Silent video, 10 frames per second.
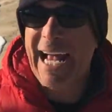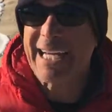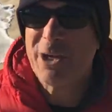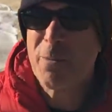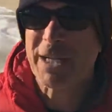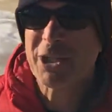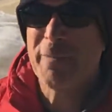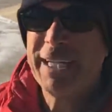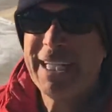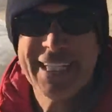You almost got
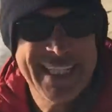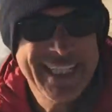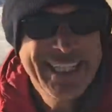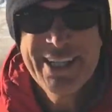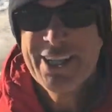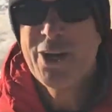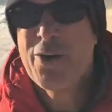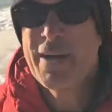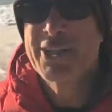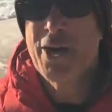me.
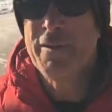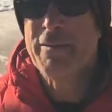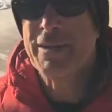Almost got me, but